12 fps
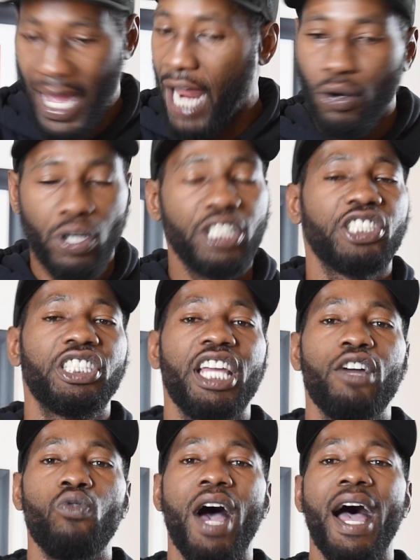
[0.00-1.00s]
And I don't
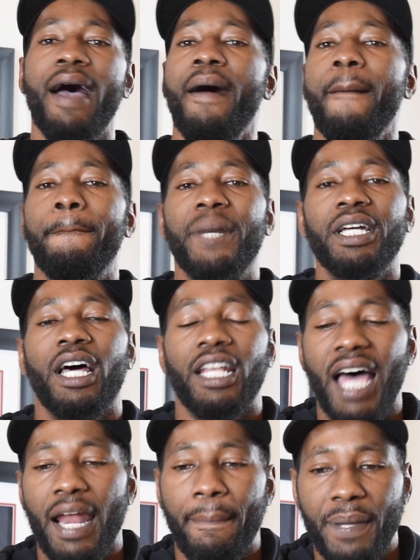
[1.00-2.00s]
understand why, but a
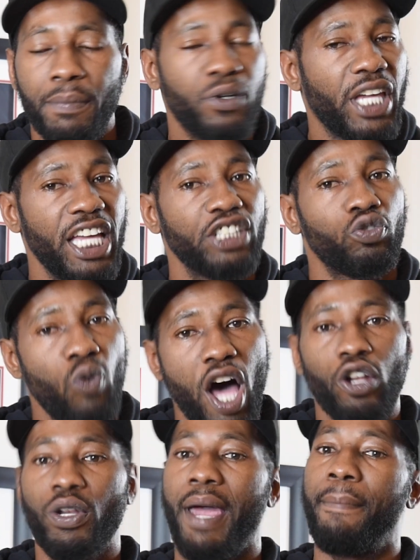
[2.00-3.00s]
lot of people can't
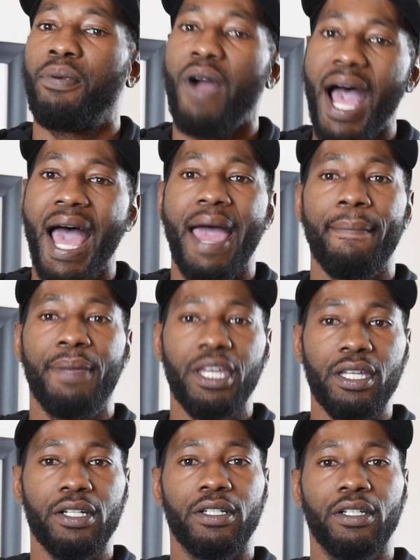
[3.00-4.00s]
swallow that pride
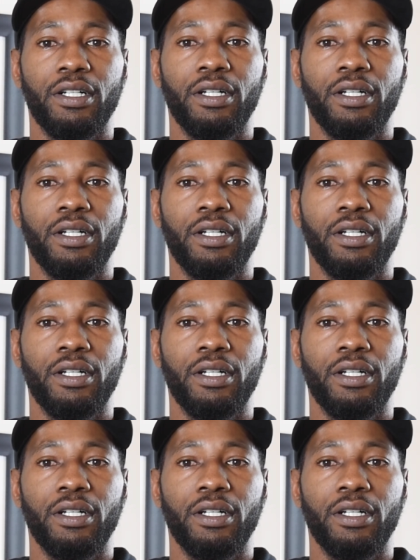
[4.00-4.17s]
pill.